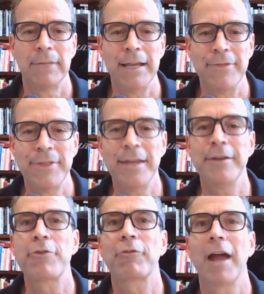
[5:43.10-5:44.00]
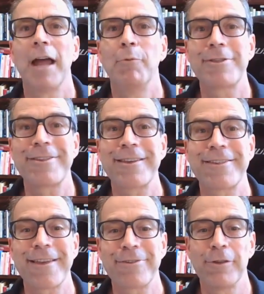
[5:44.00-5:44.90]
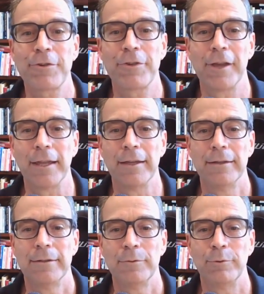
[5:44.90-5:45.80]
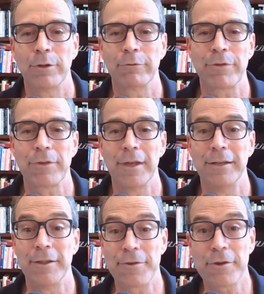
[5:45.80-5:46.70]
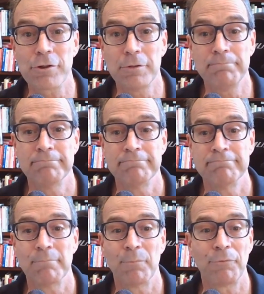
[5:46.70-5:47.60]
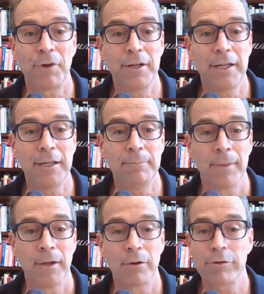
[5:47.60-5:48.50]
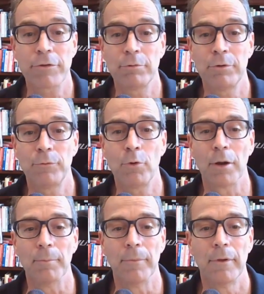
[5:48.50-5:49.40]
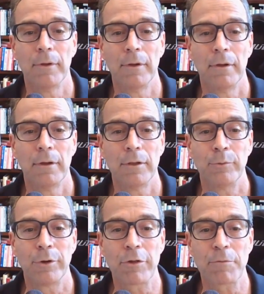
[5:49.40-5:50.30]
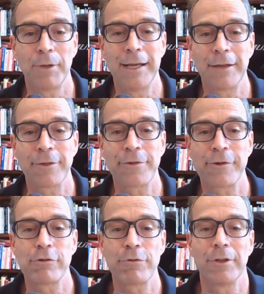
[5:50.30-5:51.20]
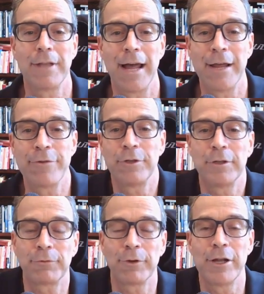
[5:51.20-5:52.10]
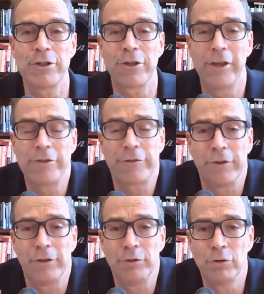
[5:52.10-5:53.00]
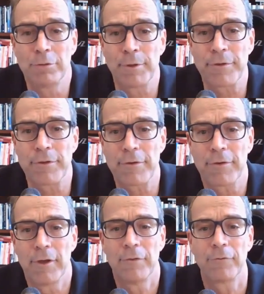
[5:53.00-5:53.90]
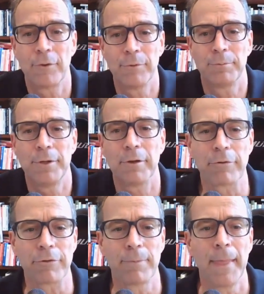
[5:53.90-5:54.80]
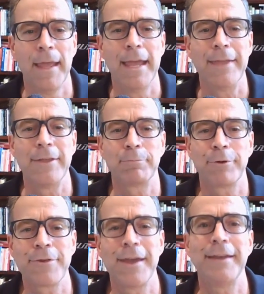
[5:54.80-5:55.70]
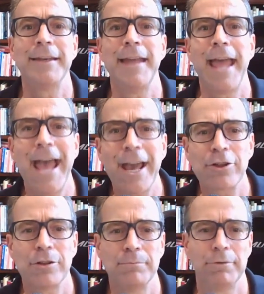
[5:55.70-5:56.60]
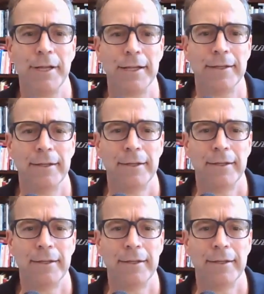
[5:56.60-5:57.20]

and then describe what success looks like, whether it's a decision, funding, or just to inform. You want to explain how this issue aligns or differentiates your business from your peers, and then present an action plan